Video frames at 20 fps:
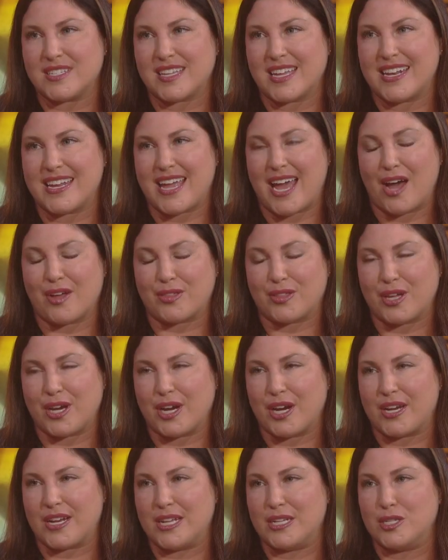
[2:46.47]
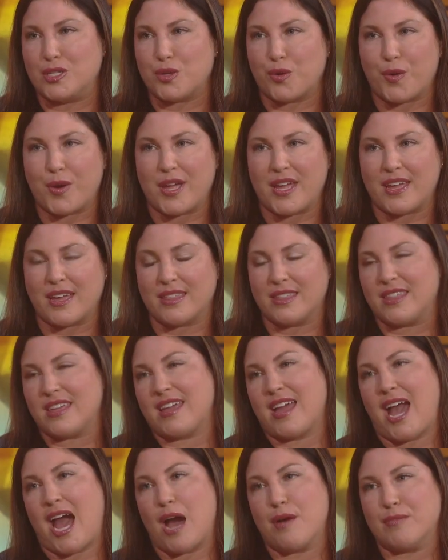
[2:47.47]
just getting out there and enjoying
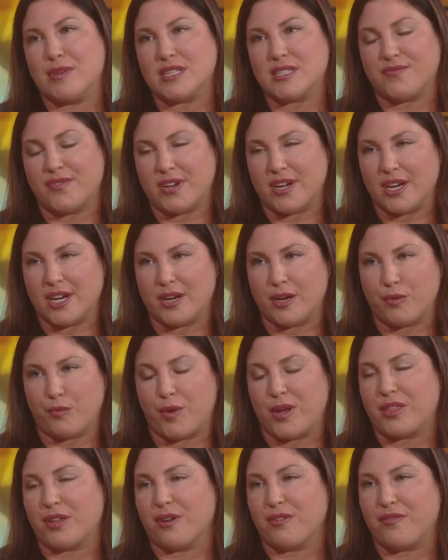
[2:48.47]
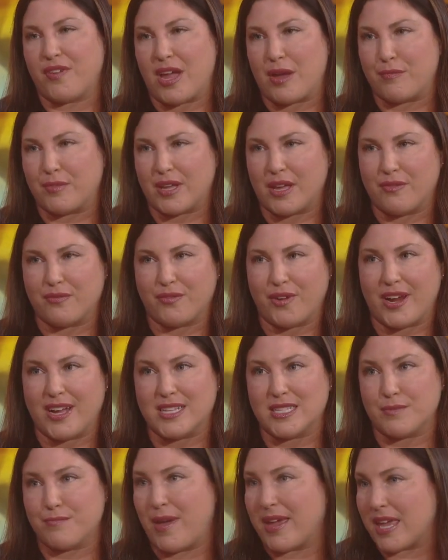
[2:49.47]
the atmosphere with your family and
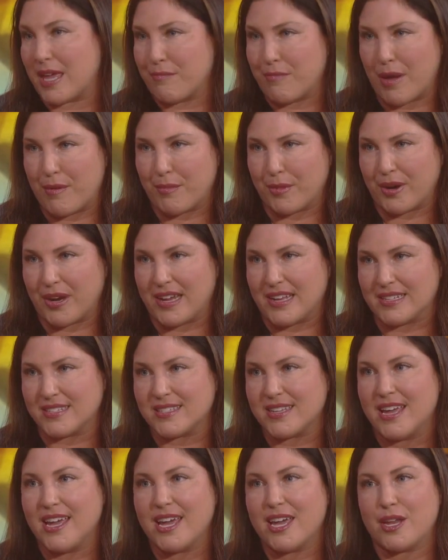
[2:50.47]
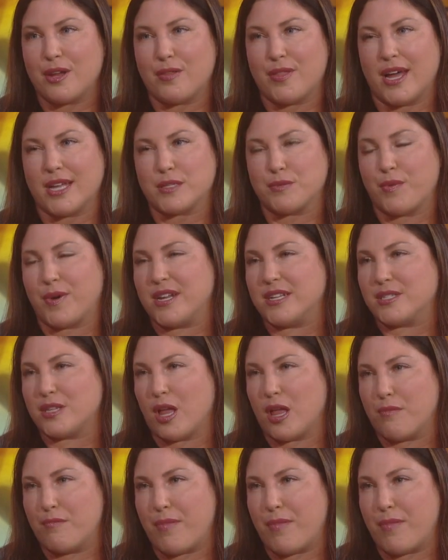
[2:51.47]
friends, making memories. You know, that's what it's